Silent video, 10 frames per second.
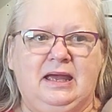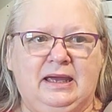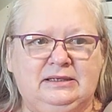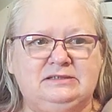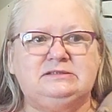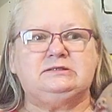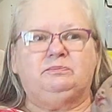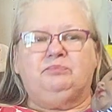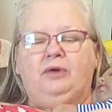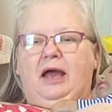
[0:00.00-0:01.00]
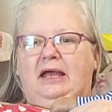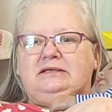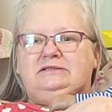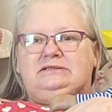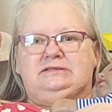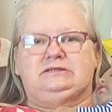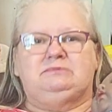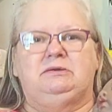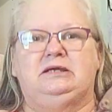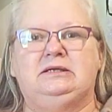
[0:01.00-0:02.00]
And it surprises
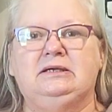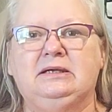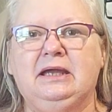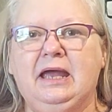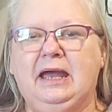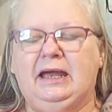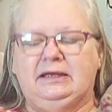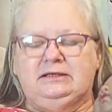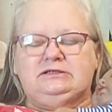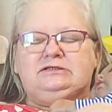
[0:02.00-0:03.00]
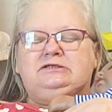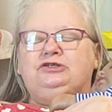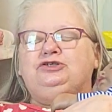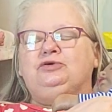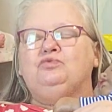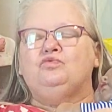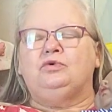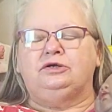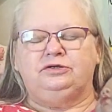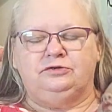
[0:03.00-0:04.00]
me. And it's such a
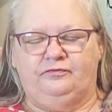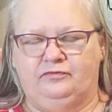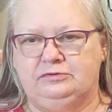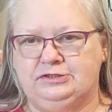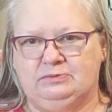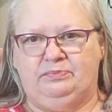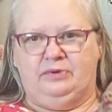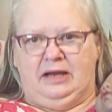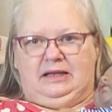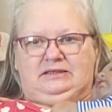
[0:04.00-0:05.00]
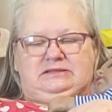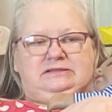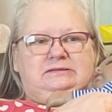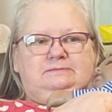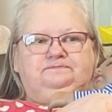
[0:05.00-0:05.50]
wonderful surprise.